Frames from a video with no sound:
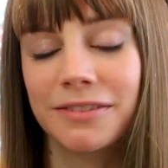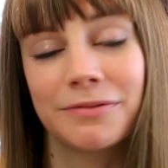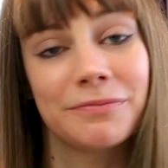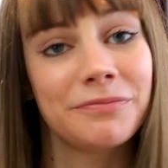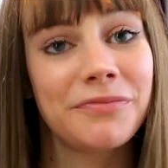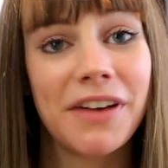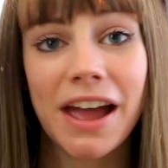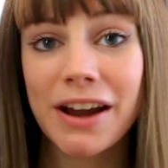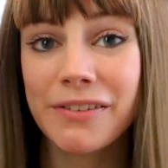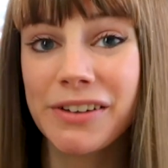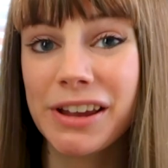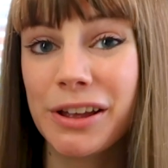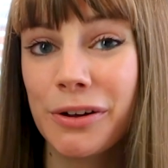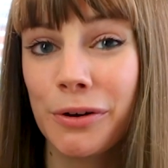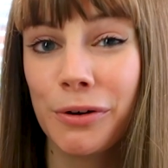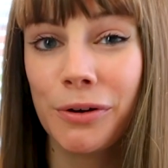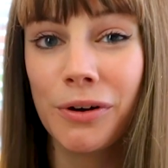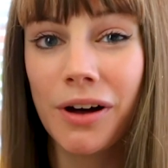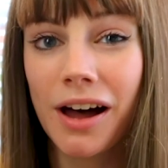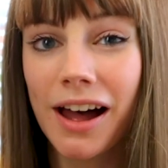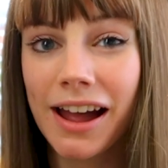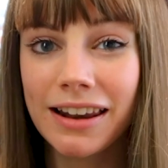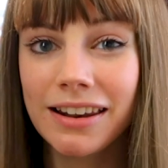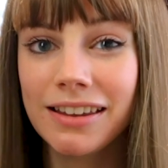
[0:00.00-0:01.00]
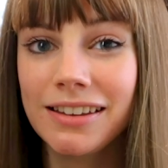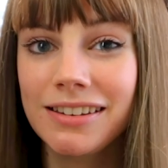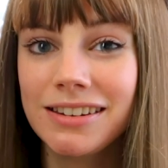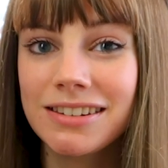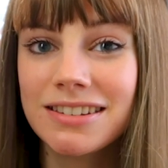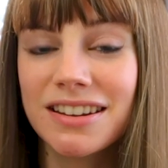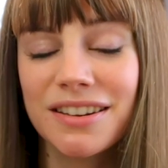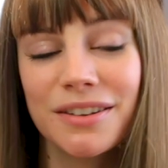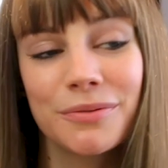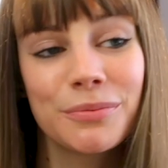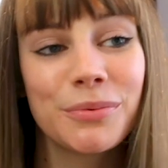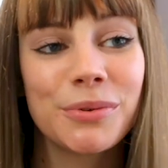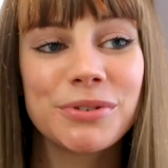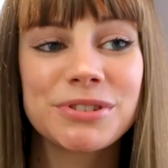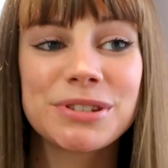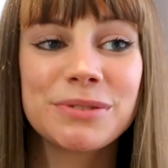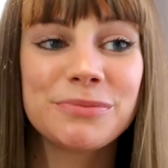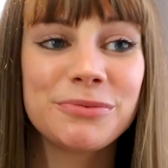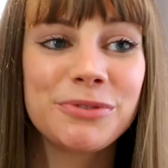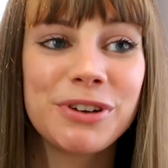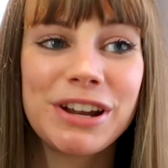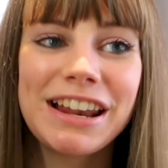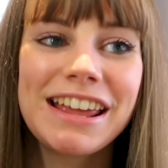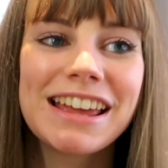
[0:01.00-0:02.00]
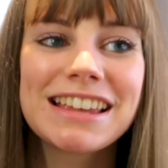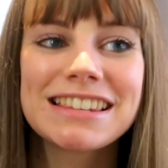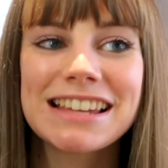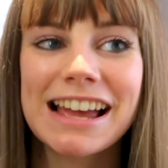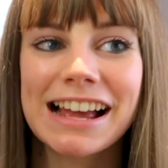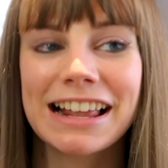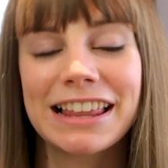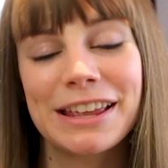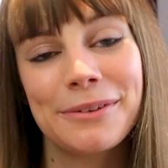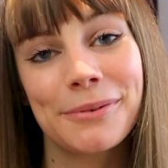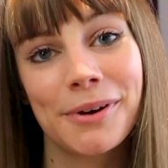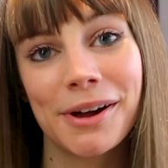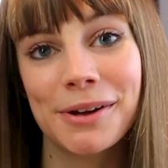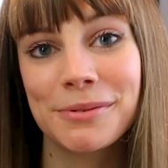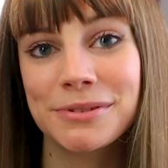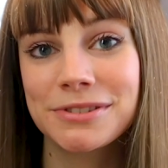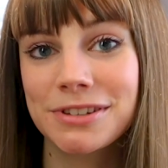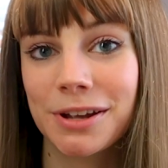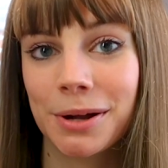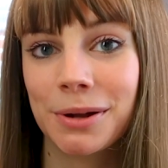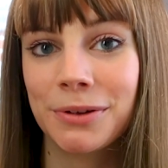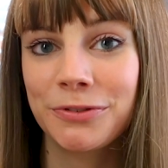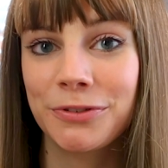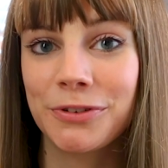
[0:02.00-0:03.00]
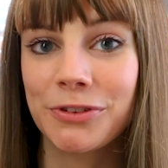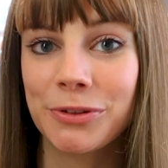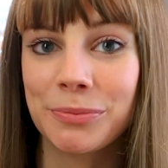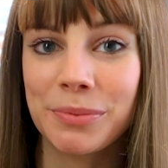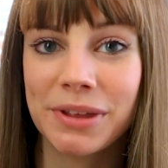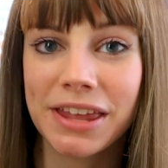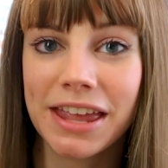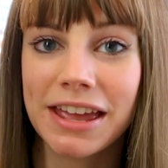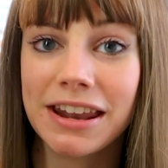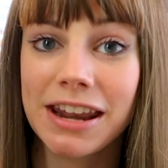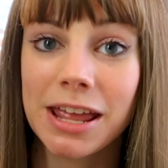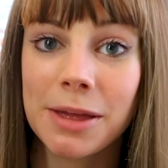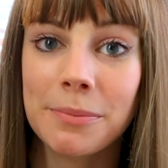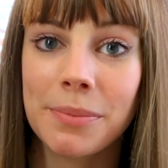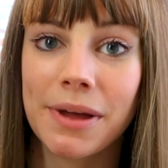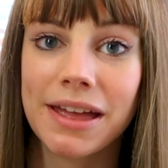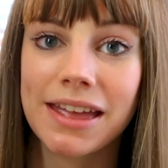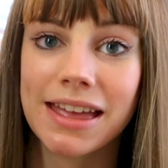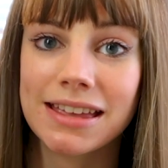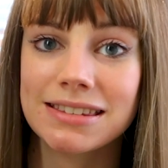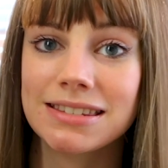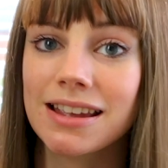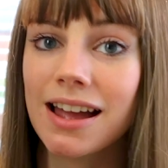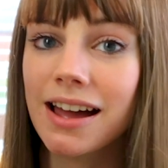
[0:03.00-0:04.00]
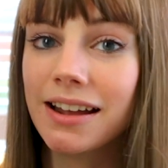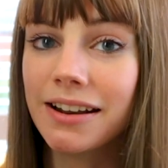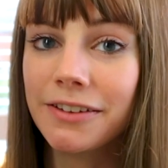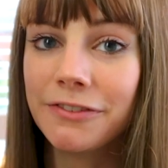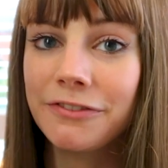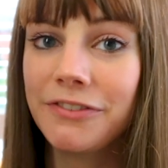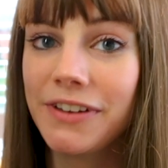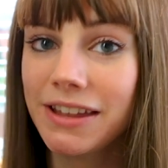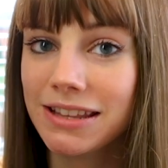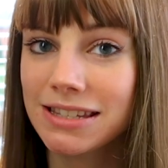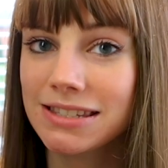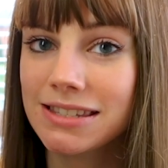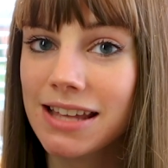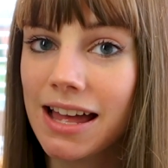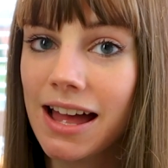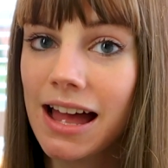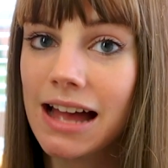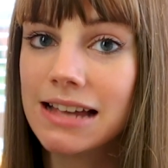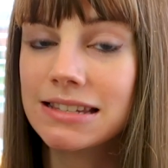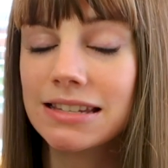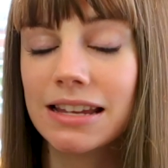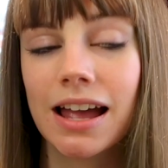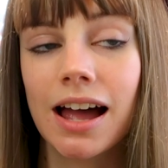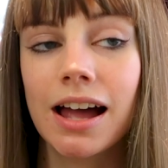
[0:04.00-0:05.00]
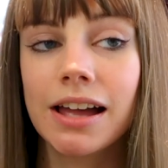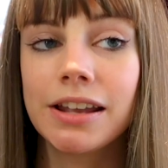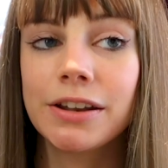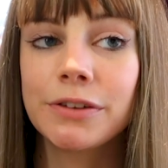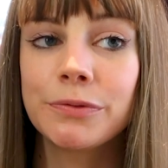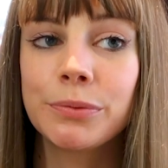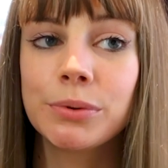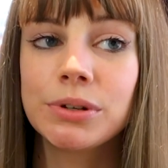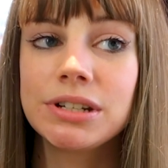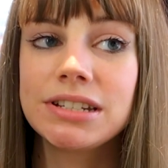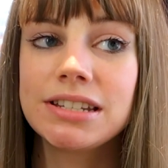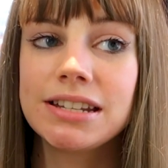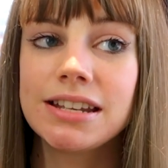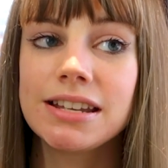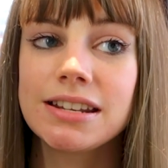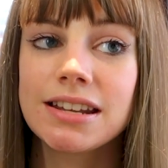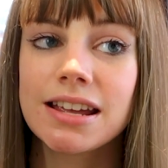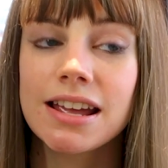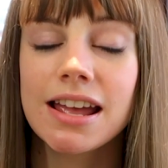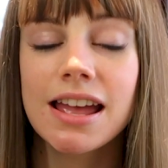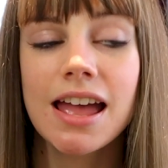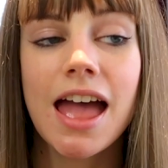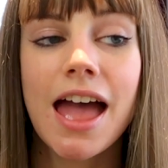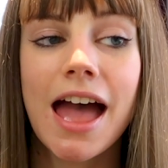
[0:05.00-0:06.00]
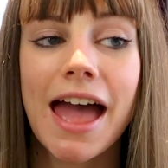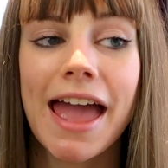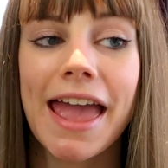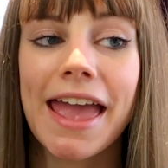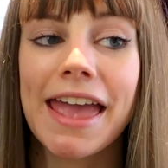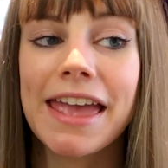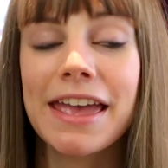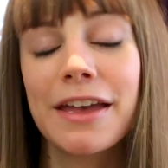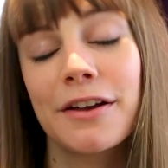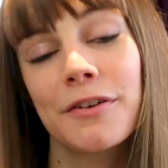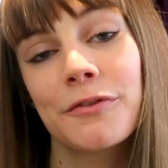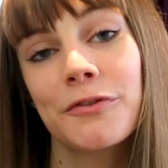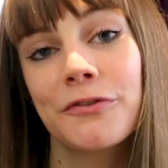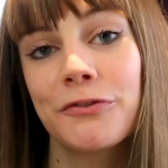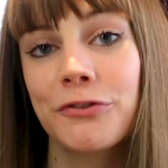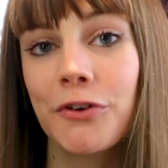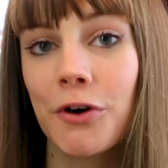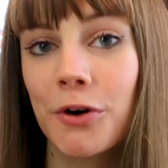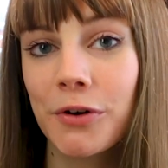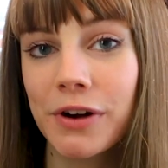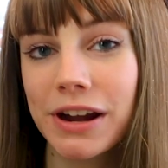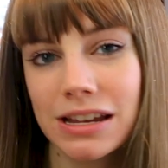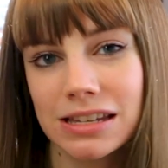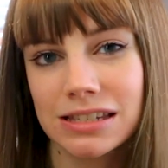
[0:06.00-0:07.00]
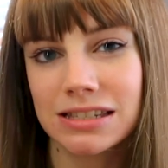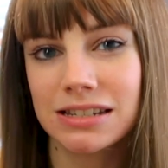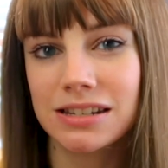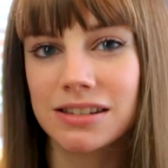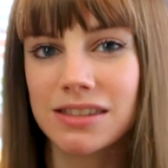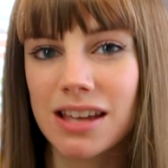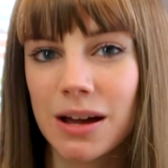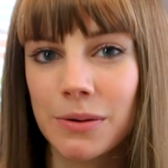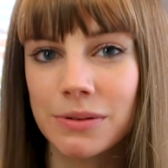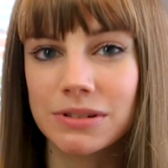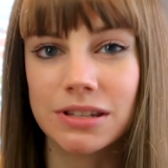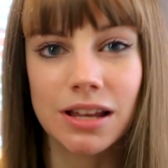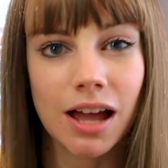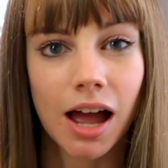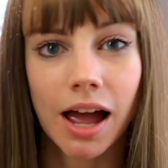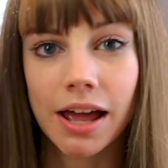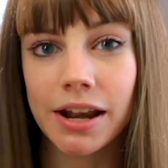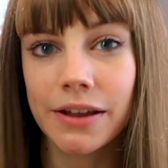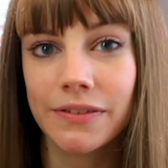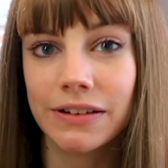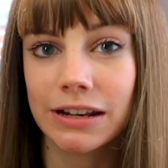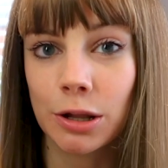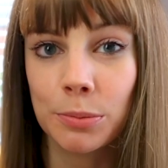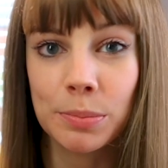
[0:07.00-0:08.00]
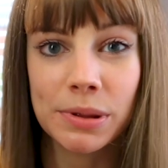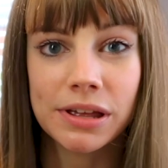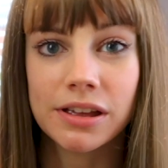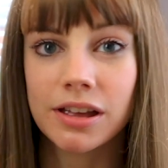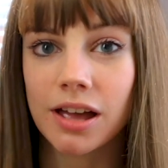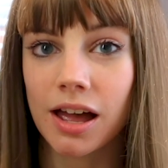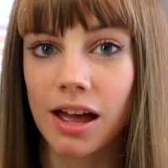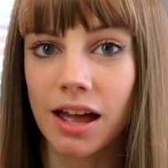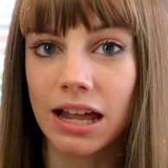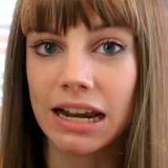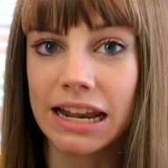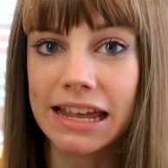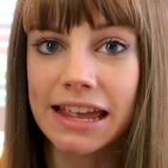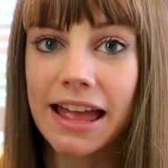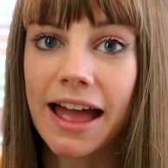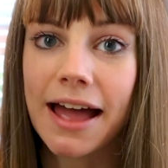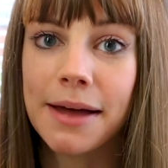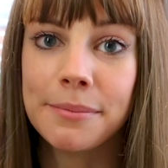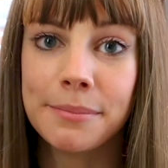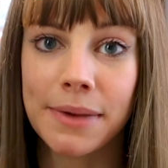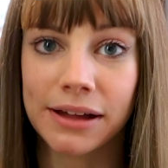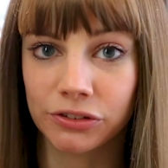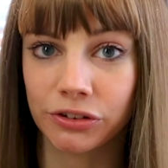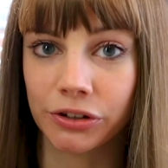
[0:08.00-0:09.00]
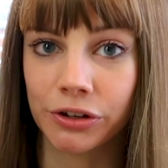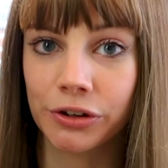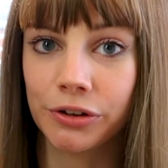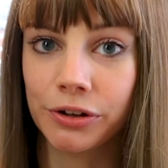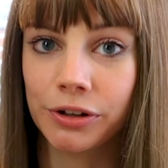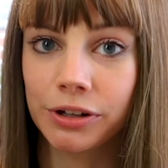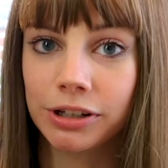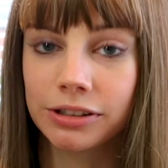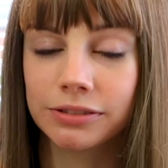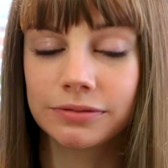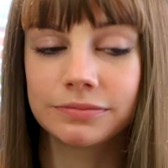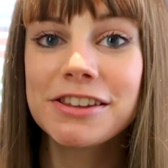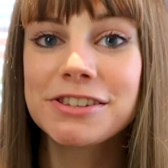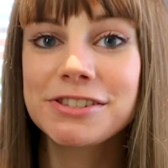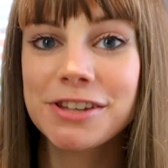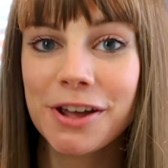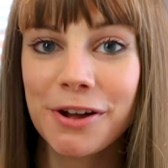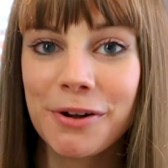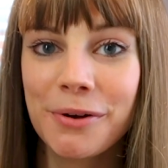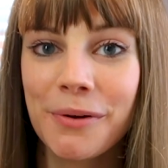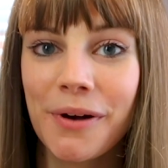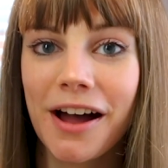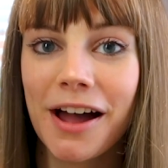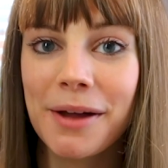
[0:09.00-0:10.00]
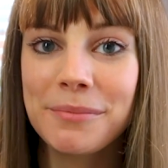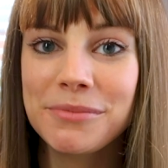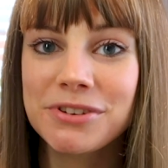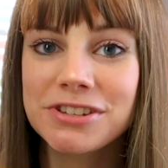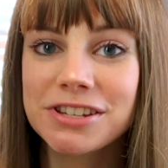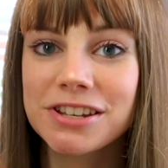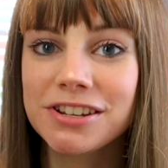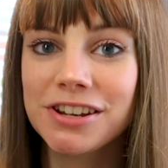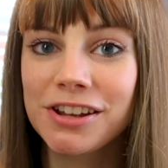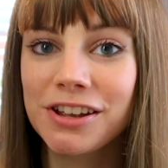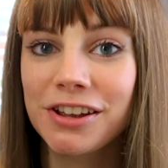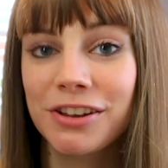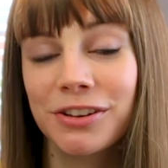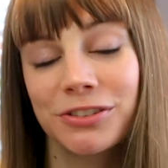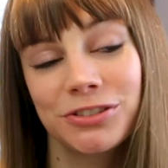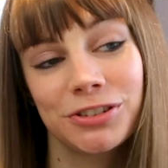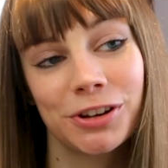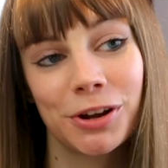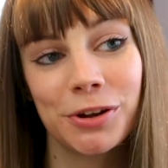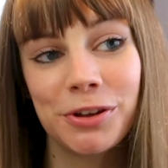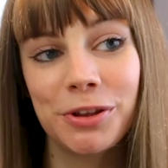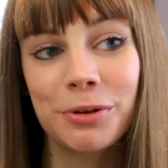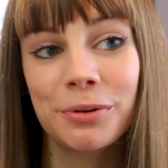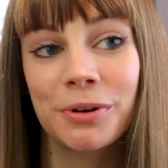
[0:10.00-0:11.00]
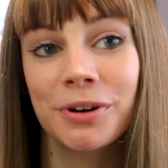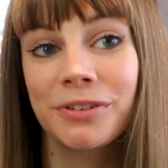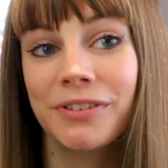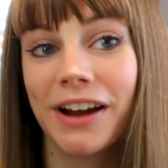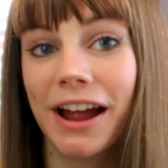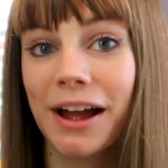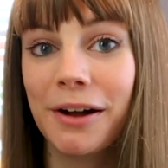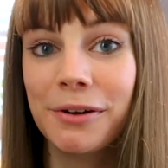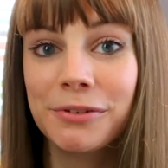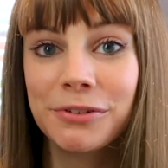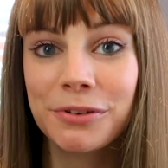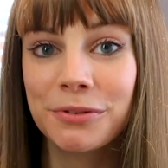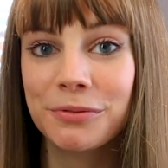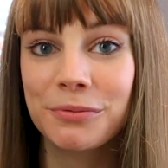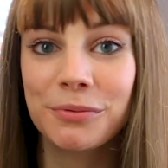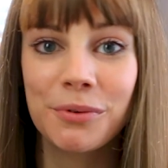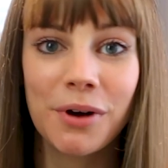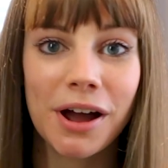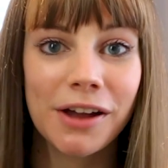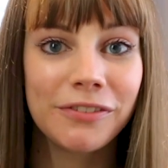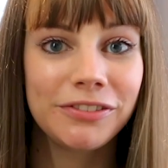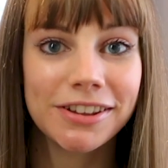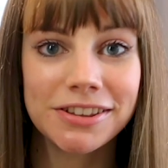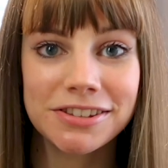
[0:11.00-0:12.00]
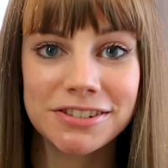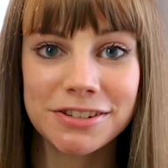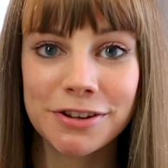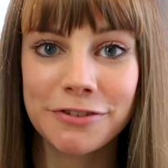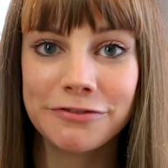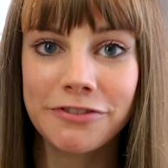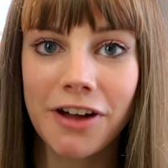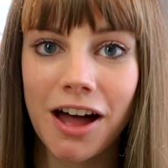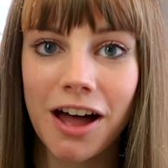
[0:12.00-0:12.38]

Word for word: a fairycore island. It wasn't really exactly what I was going for at the beginning but I guess it kind of fits that as I kind of wanted a forest that was kind of a little bit girly and magical. So I'm just gonna show you around what I've done so